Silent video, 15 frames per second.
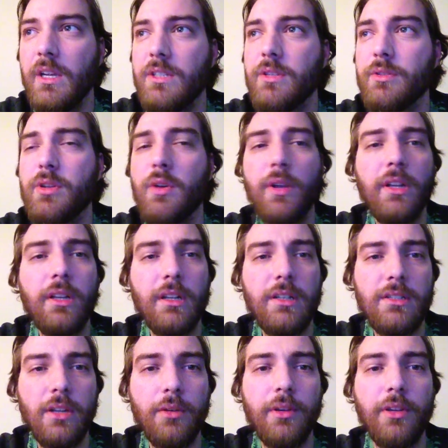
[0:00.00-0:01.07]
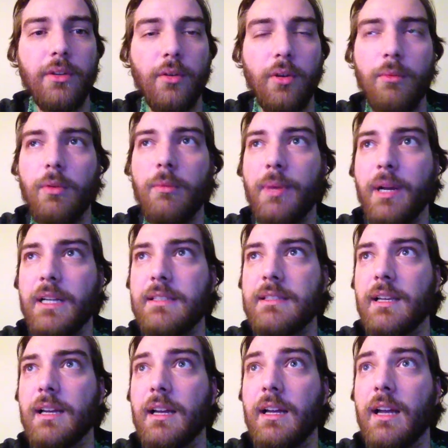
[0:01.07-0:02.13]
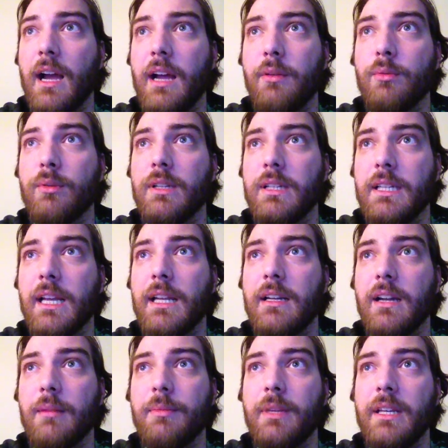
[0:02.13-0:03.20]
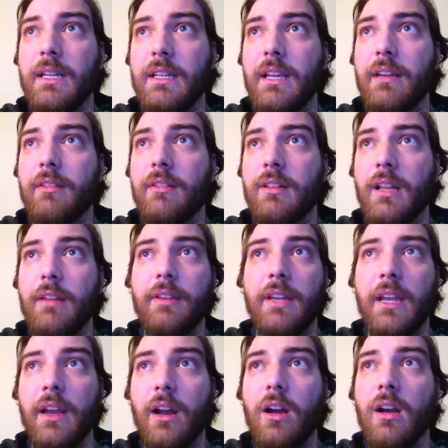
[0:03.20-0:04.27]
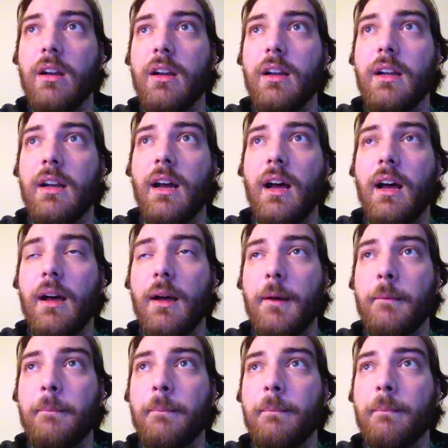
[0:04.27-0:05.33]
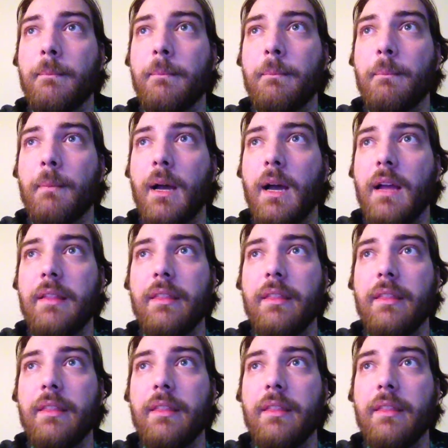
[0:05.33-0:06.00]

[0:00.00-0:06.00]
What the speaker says: So I was going a little slower than normal, but I really ended up needing the Levy AR. I